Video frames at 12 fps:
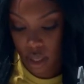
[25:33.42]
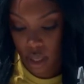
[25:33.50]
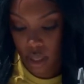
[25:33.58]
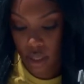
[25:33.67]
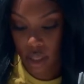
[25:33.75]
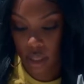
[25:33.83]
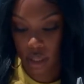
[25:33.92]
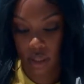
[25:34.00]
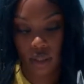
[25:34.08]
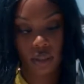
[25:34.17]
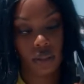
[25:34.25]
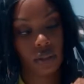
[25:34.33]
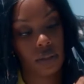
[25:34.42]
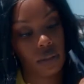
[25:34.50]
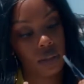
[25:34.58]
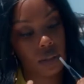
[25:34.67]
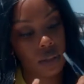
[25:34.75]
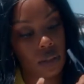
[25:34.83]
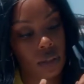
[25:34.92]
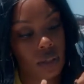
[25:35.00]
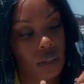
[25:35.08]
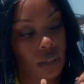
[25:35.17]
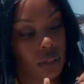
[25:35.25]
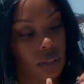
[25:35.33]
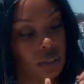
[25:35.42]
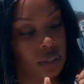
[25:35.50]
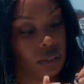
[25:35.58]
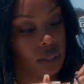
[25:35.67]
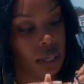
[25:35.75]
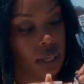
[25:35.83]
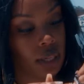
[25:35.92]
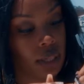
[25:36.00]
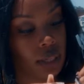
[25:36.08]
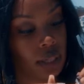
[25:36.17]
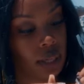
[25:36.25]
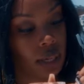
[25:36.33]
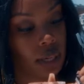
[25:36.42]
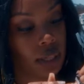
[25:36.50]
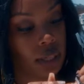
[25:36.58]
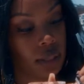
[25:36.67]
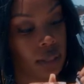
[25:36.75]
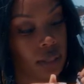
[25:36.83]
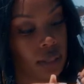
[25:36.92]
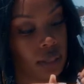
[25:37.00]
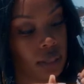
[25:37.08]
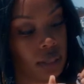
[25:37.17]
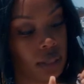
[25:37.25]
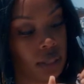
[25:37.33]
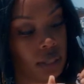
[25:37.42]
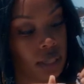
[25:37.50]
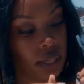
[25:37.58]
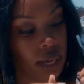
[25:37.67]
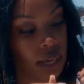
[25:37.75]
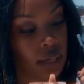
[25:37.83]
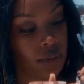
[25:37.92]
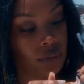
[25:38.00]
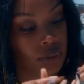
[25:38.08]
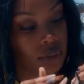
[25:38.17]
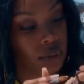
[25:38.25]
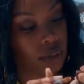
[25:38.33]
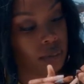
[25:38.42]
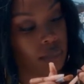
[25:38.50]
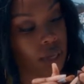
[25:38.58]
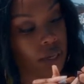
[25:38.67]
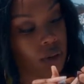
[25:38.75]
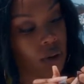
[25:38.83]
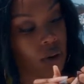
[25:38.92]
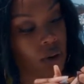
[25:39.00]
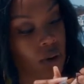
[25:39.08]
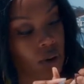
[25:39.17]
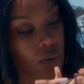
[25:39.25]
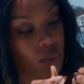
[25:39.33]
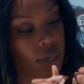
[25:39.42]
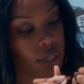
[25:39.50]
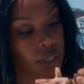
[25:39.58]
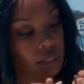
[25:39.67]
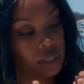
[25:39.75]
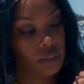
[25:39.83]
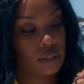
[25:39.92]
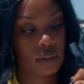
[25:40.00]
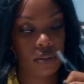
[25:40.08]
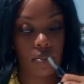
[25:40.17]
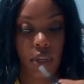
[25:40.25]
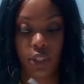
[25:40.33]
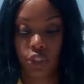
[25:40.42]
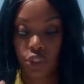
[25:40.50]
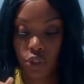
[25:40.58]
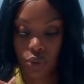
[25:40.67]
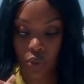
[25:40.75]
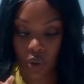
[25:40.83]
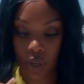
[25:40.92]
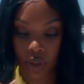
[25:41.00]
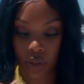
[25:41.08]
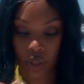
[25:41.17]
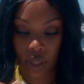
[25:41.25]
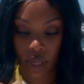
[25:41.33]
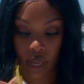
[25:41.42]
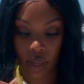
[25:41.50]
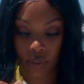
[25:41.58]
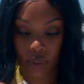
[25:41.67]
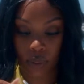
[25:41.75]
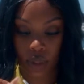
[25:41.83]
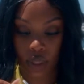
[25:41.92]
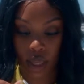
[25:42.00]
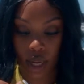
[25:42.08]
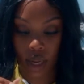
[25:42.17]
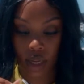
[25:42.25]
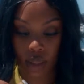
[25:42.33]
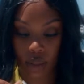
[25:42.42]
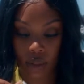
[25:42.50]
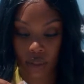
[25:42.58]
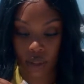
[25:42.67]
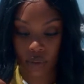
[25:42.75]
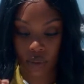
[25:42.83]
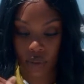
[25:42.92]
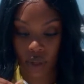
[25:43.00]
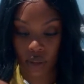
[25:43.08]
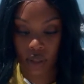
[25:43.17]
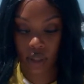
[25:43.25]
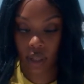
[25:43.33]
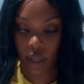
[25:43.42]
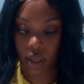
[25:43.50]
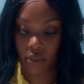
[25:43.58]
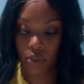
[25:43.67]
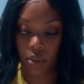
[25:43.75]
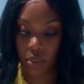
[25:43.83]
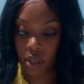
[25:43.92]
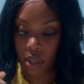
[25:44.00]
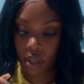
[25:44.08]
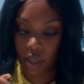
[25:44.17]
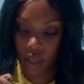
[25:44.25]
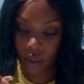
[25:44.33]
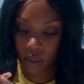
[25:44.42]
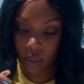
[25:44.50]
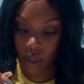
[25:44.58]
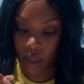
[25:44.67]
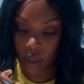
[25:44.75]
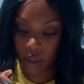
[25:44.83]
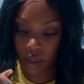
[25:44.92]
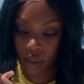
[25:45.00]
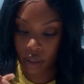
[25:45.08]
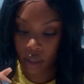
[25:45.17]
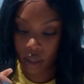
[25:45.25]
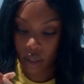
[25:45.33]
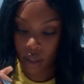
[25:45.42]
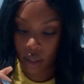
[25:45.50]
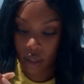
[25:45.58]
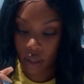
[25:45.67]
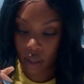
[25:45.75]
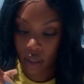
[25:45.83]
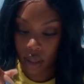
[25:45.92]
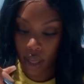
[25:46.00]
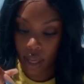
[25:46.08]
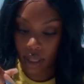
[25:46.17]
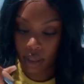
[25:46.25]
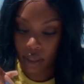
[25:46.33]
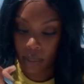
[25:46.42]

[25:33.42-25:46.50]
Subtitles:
And it is. You gotta kind of look at it from like always. Make sure you look at it from the side. If you don't look at it from any other way, that is